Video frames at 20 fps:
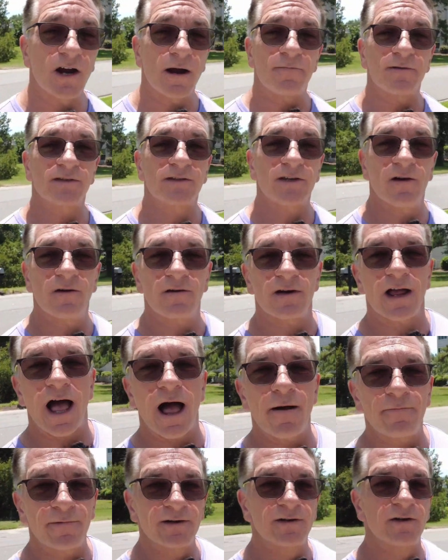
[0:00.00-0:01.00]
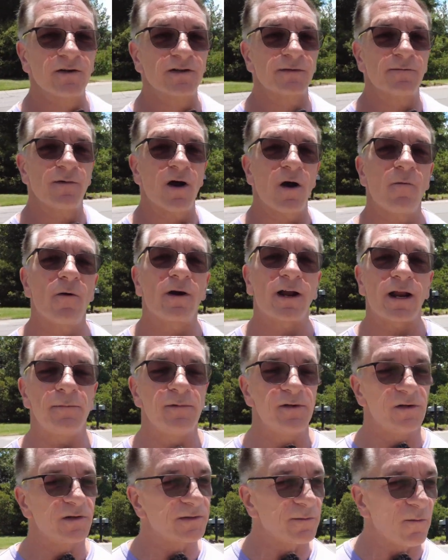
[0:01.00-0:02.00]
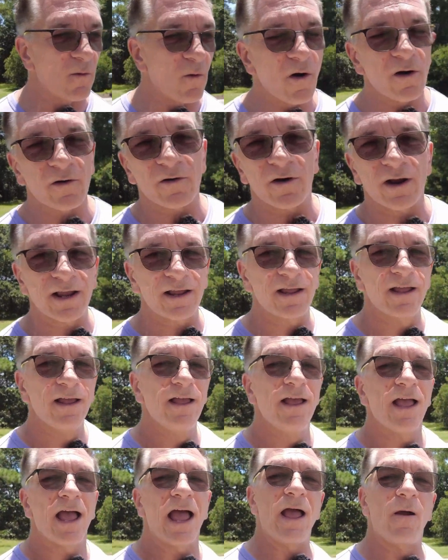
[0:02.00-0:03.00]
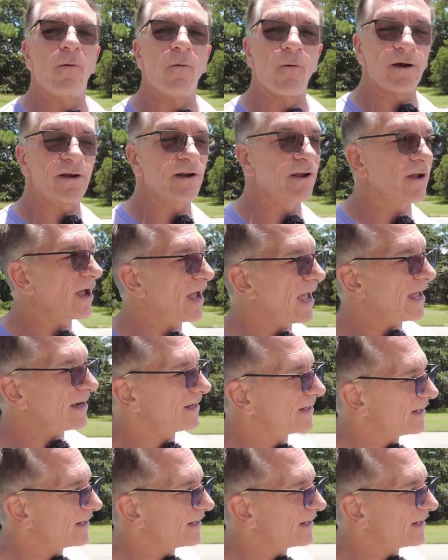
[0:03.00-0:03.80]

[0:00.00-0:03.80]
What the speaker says: your episode. I'm gonna do some homework, I'm gonna do some ordering, and we're gonna go ahead